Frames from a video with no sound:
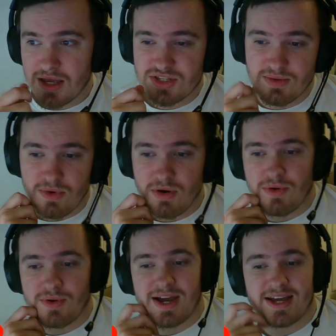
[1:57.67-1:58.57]

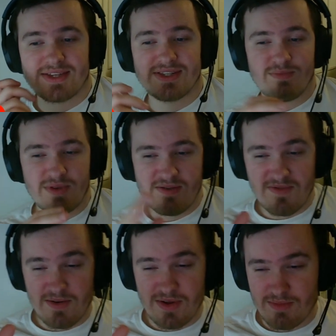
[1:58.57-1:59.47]
tomorrow has to be
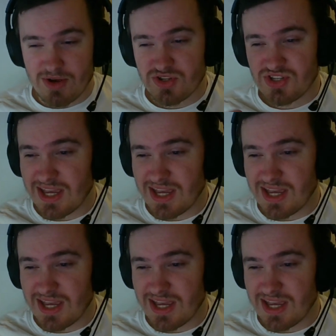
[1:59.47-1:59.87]
very much